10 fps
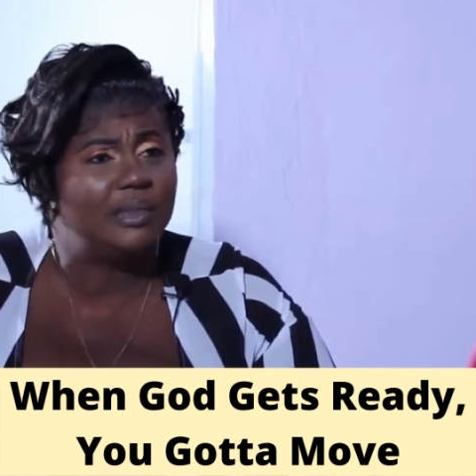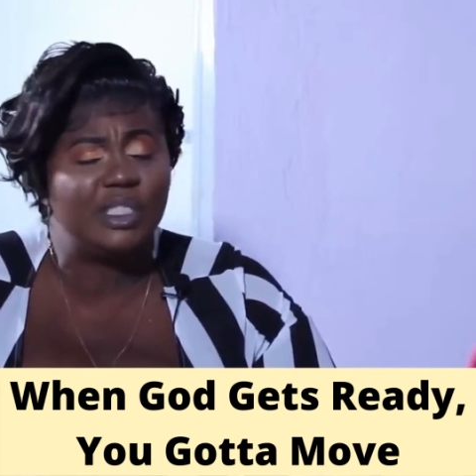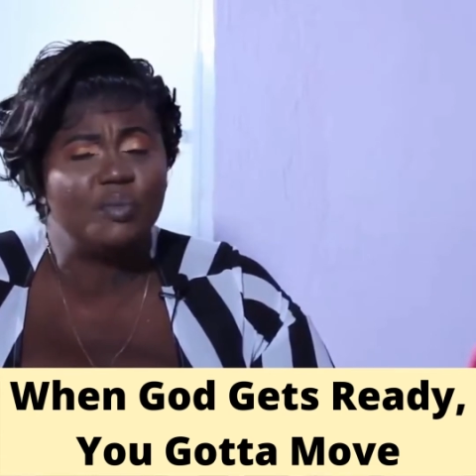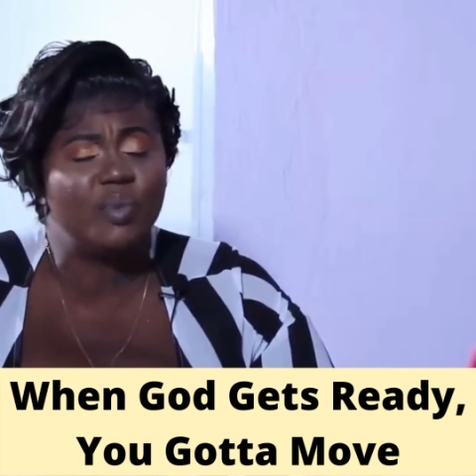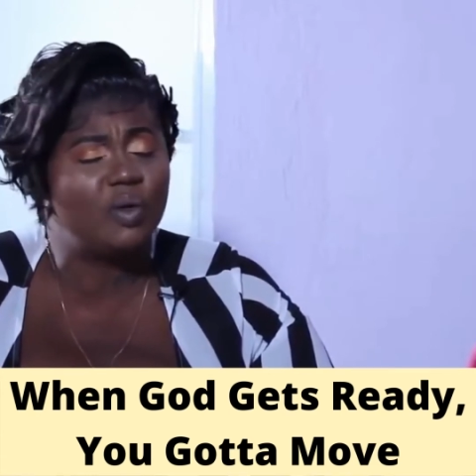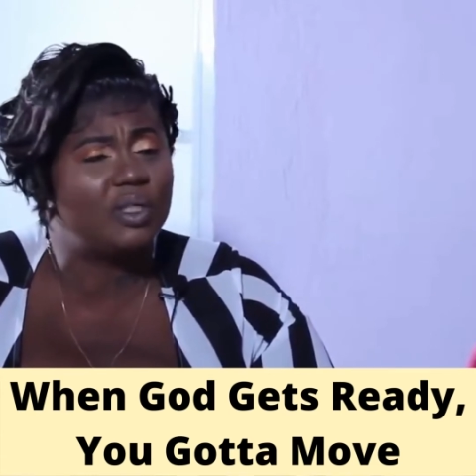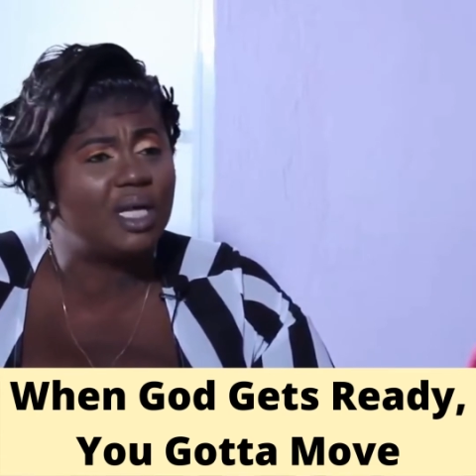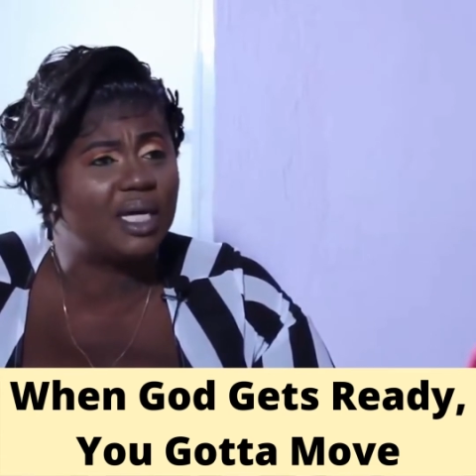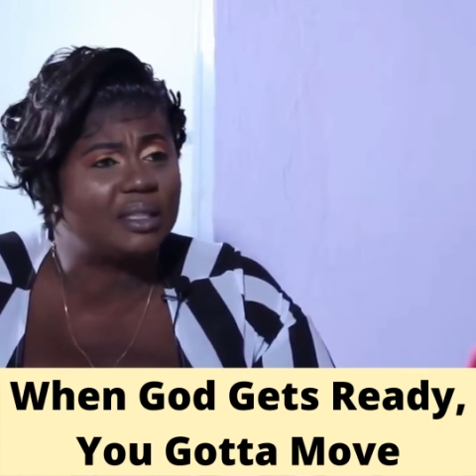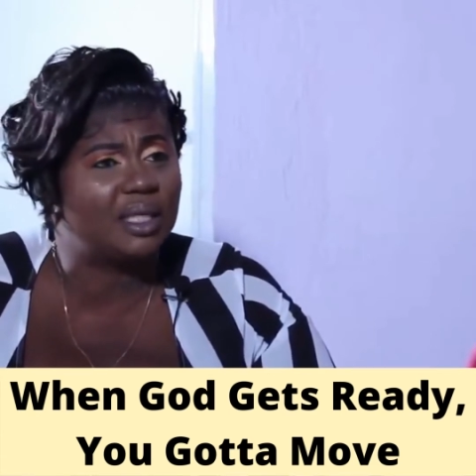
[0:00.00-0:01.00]
Jim Brown's
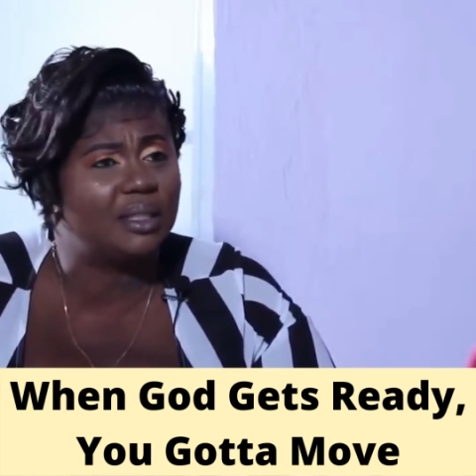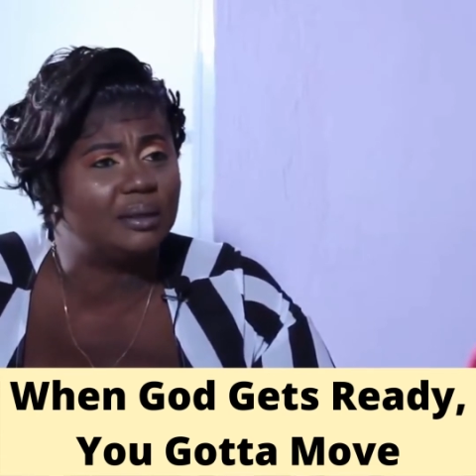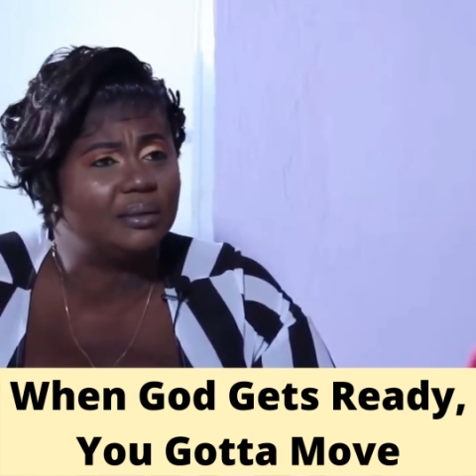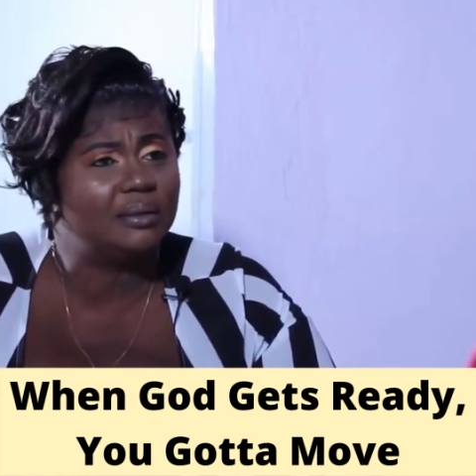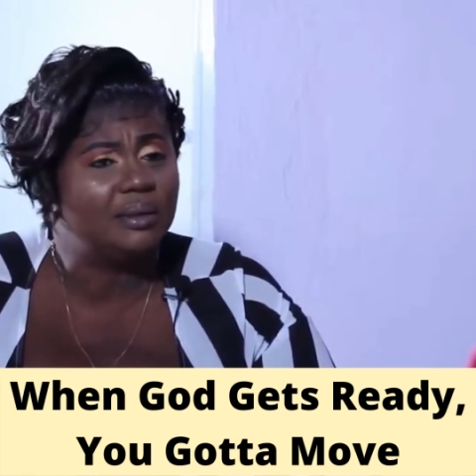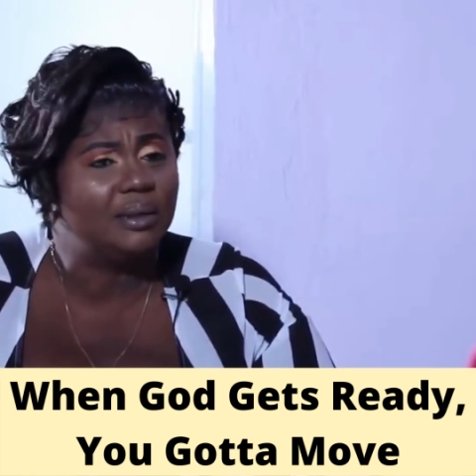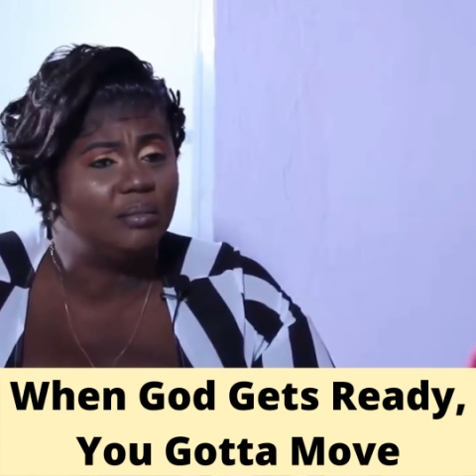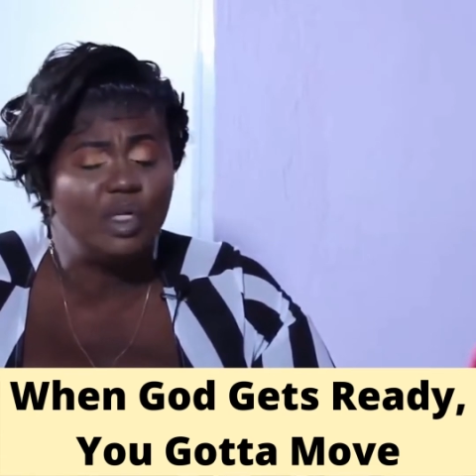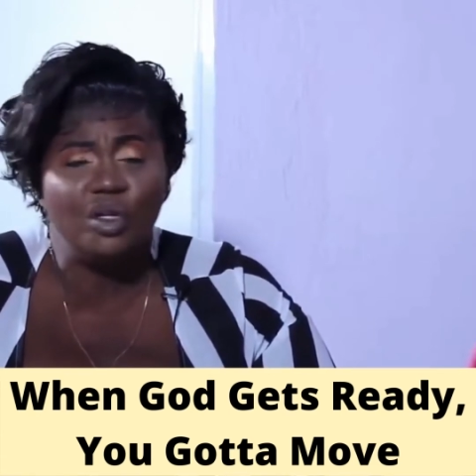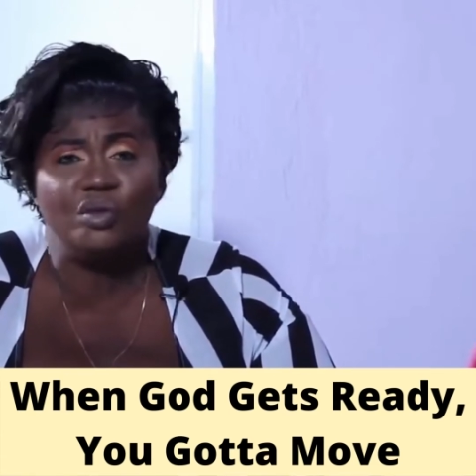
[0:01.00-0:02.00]
daughter.
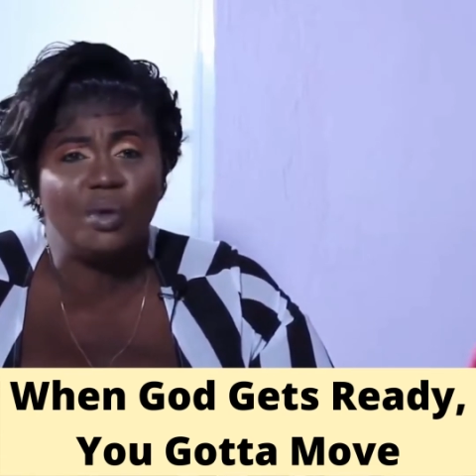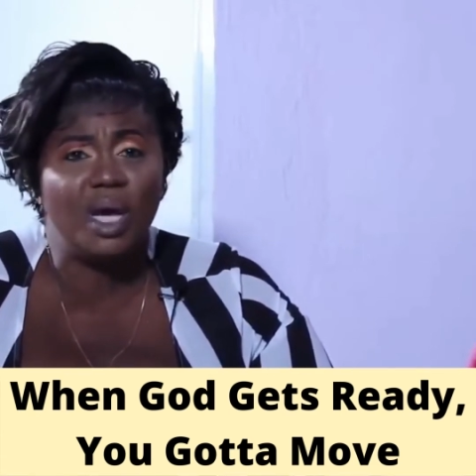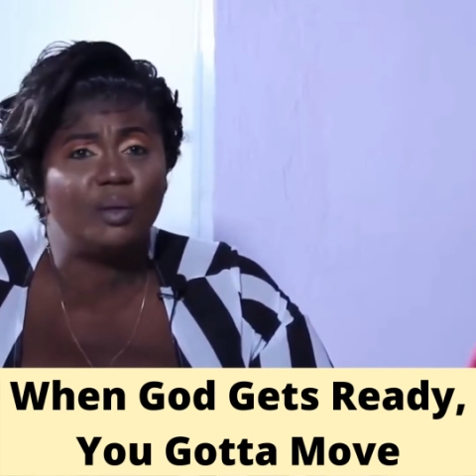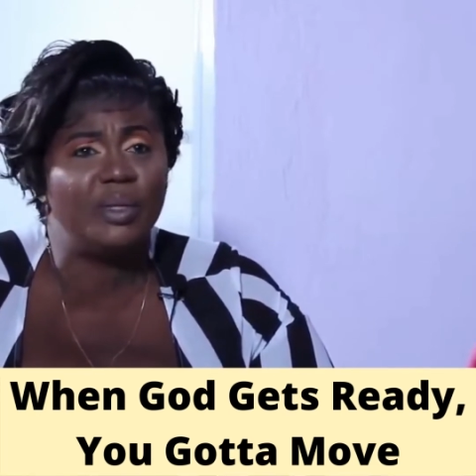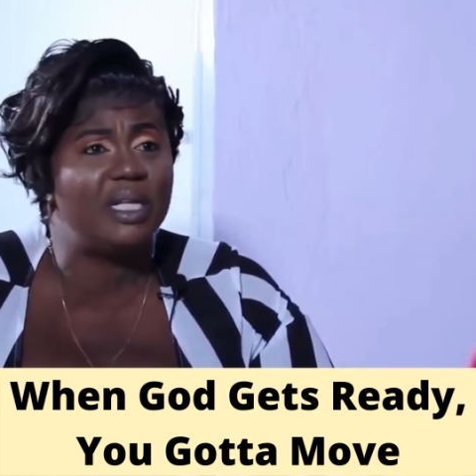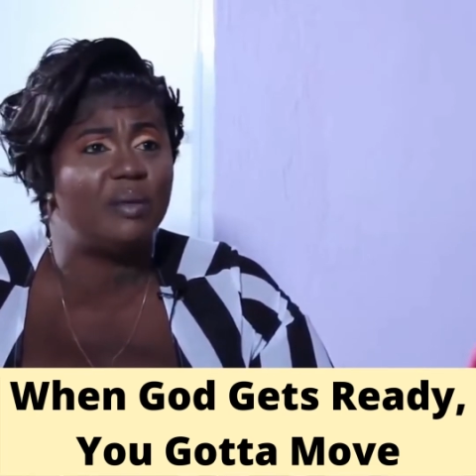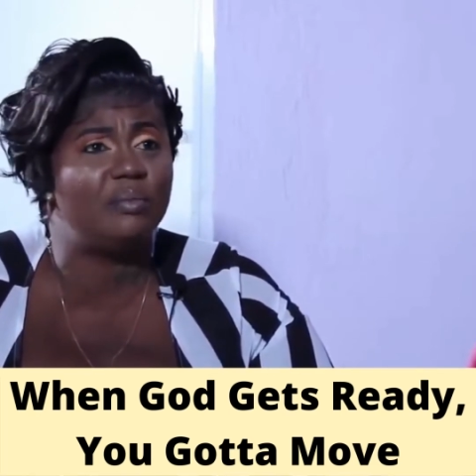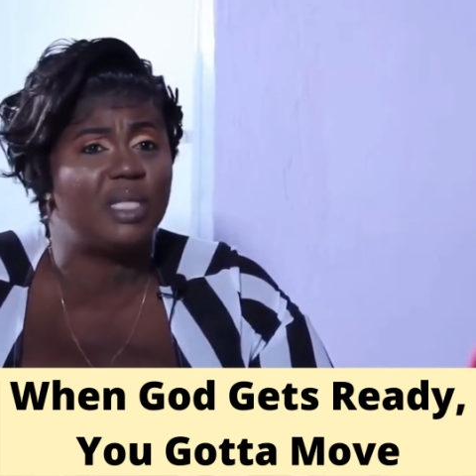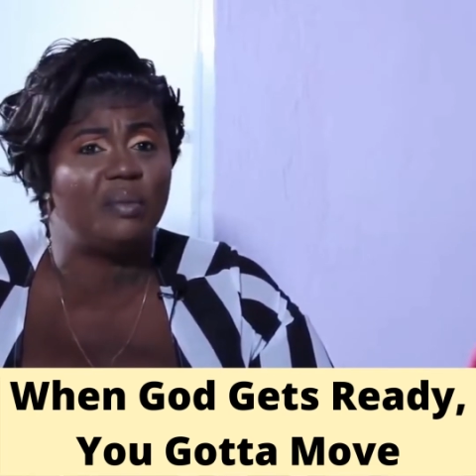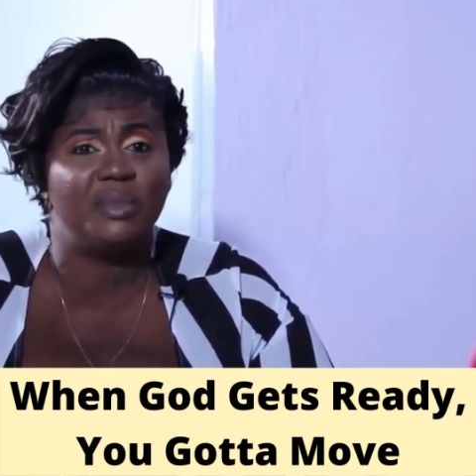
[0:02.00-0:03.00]
Mm-hmm. You don't know all of
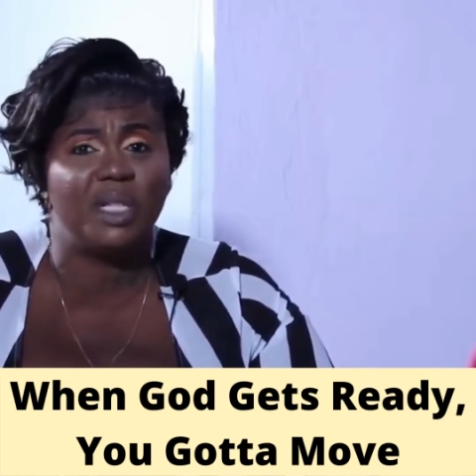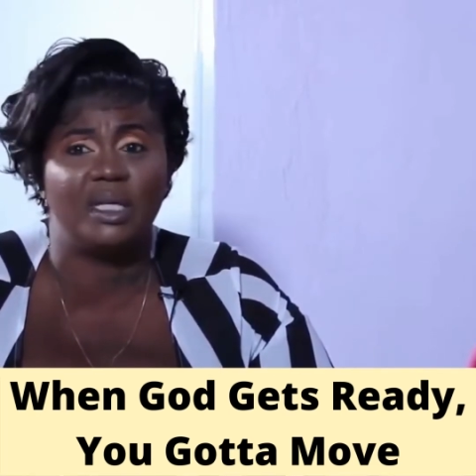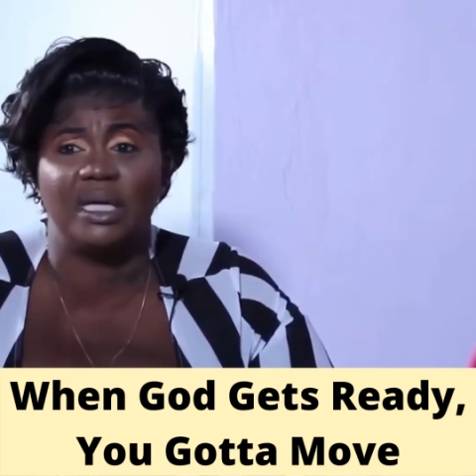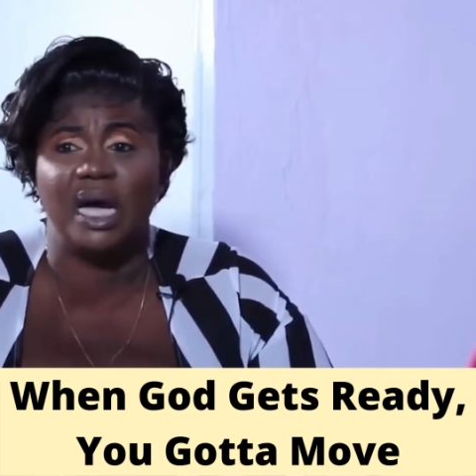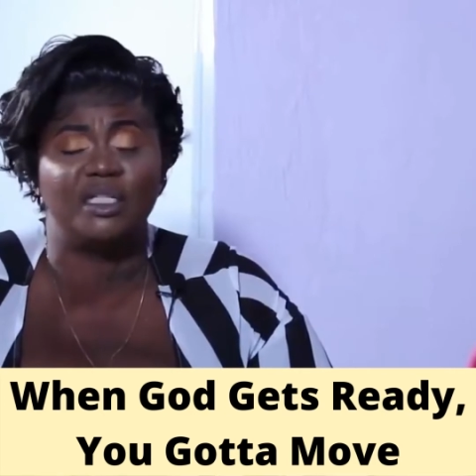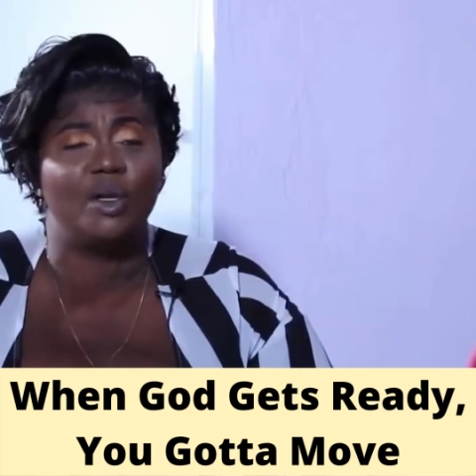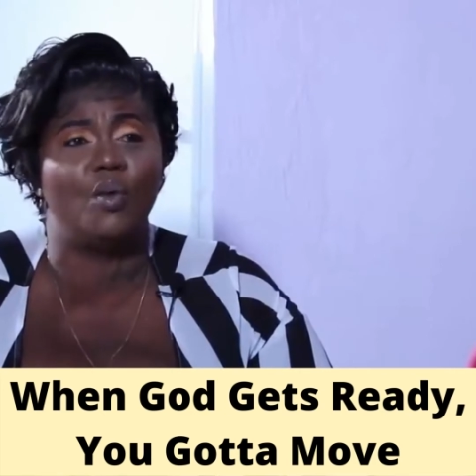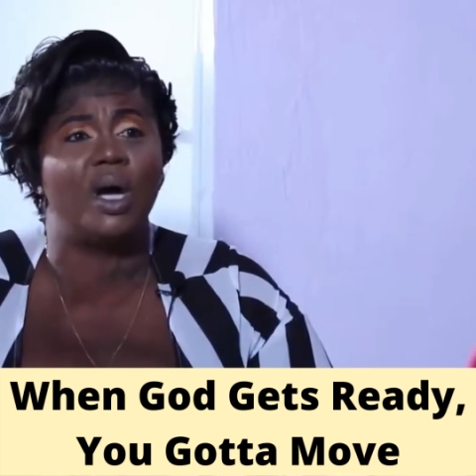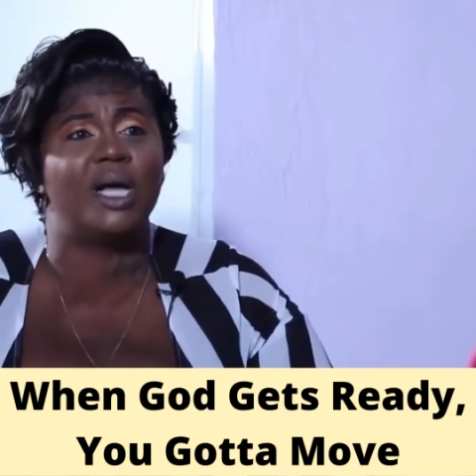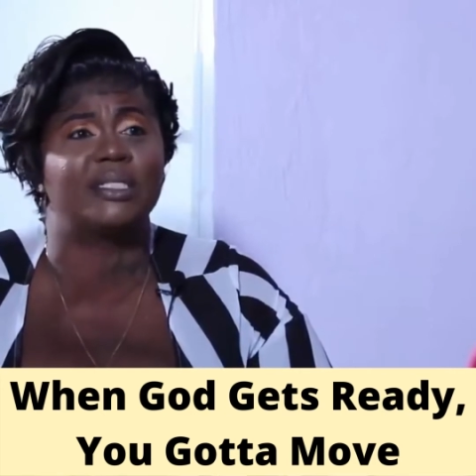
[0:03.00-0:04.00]
them. God
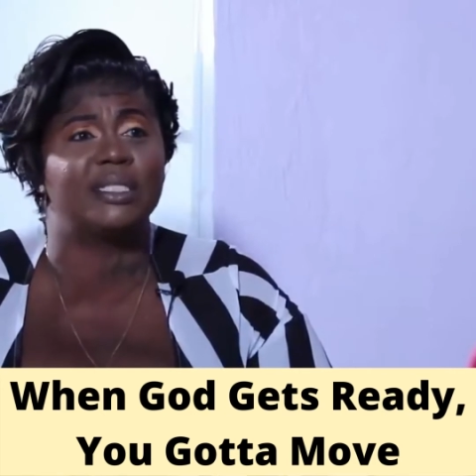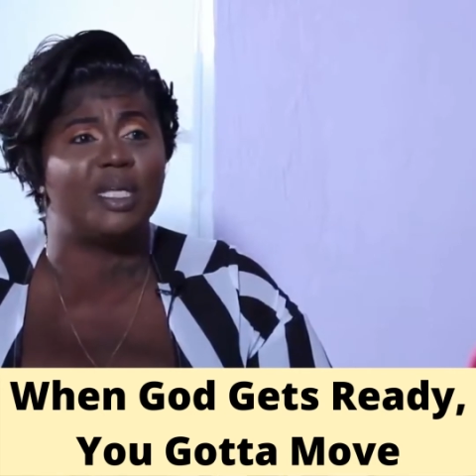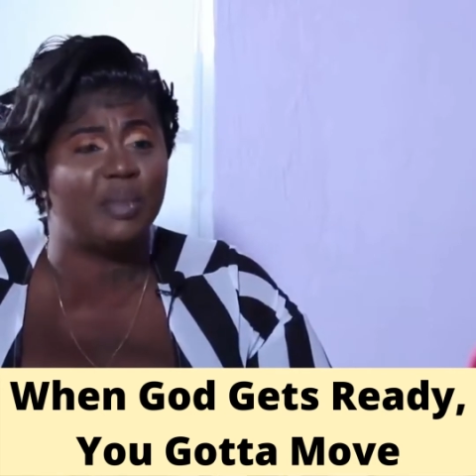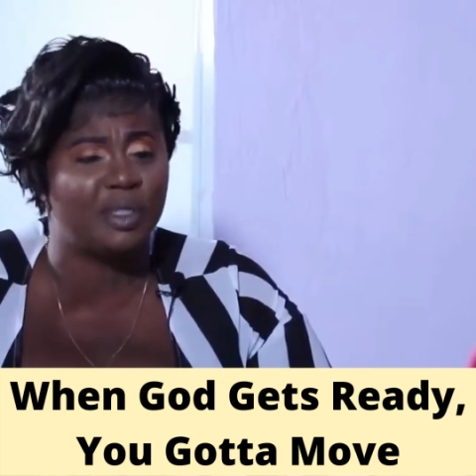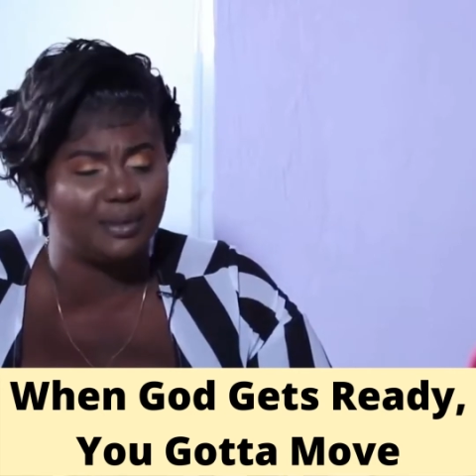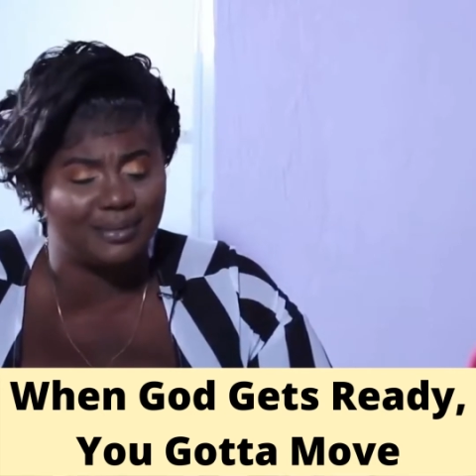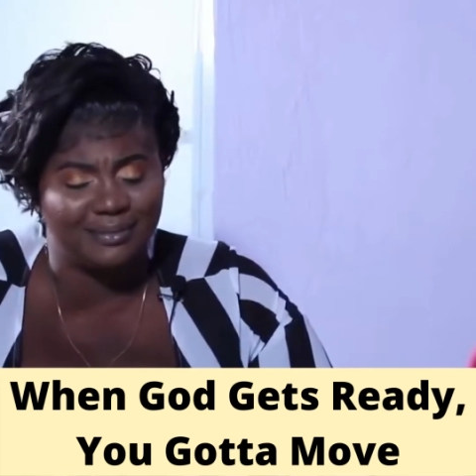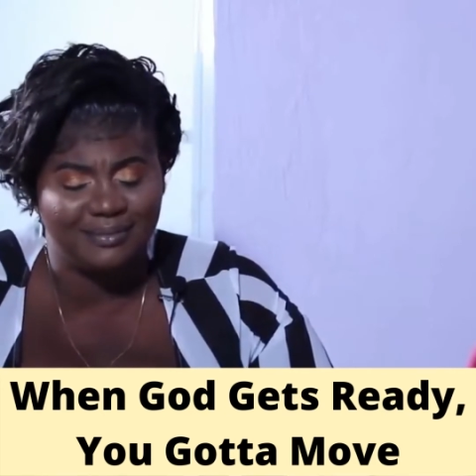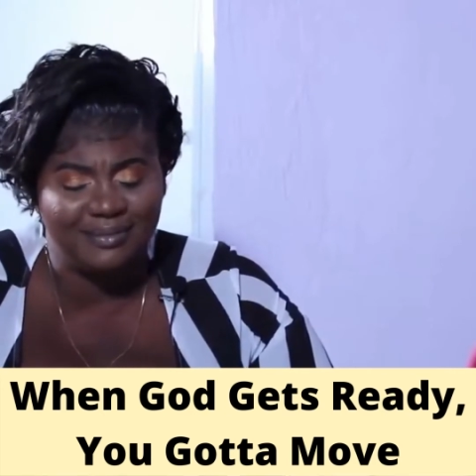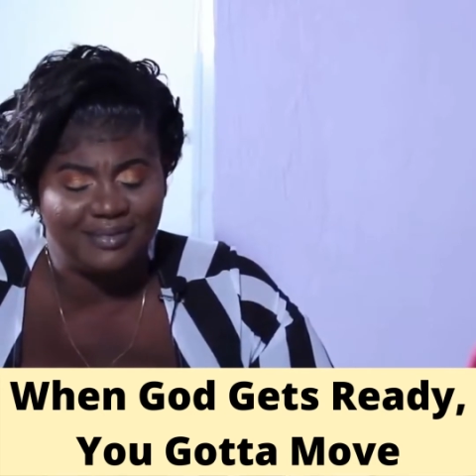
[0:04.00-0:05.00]
no want to see them, you know.